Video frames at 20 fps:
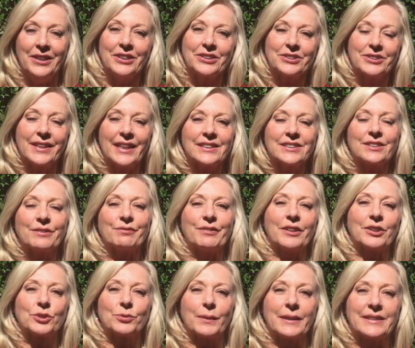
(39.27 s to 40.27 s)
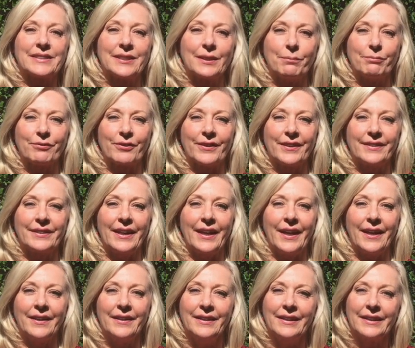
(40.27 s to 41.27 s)
So that's the feng shui tip for the
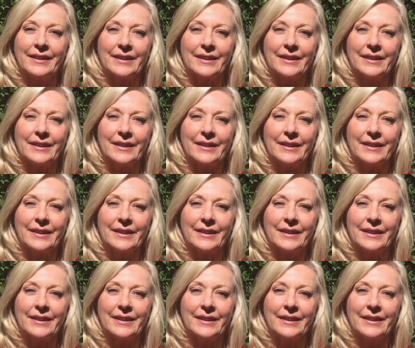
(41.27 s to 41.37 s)
day.